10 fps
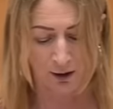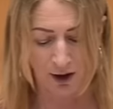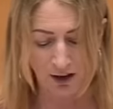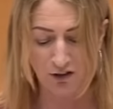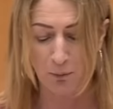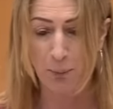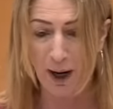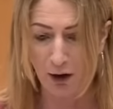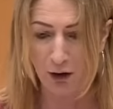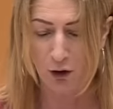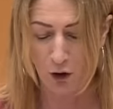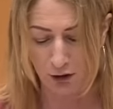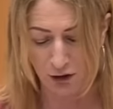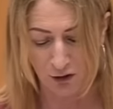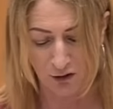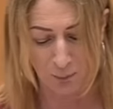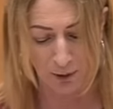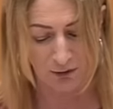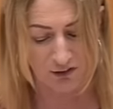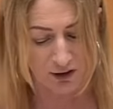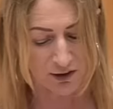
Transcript: That is a paranoid conspiracy